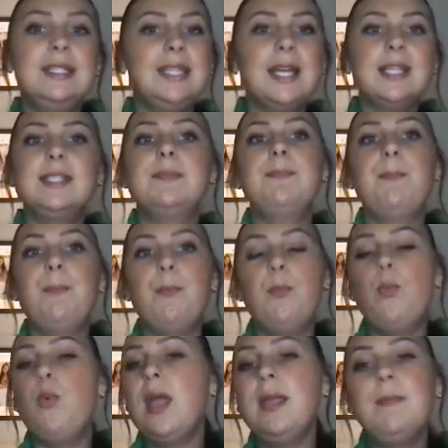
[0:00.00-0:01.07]
That's
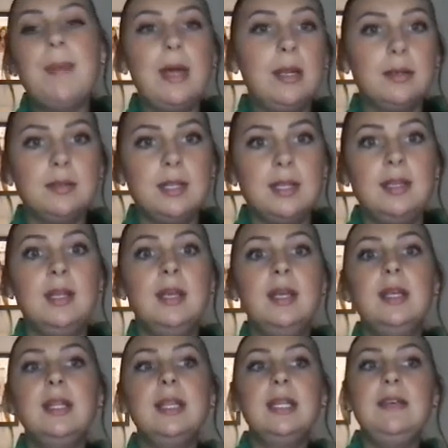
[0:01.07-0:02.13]
way better than
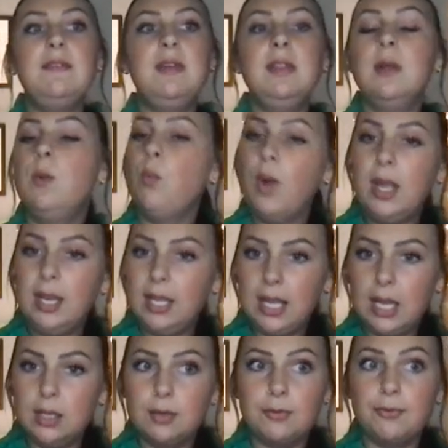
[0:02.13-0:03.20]
leaving them waiting
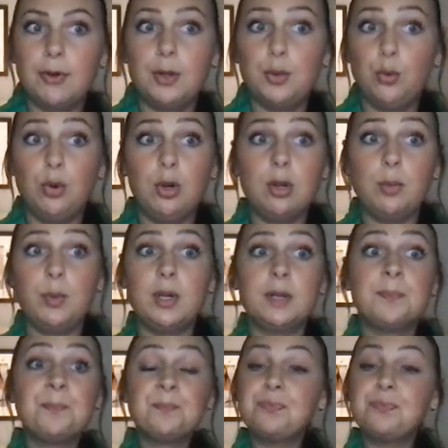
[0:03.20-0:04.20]
at the front door, where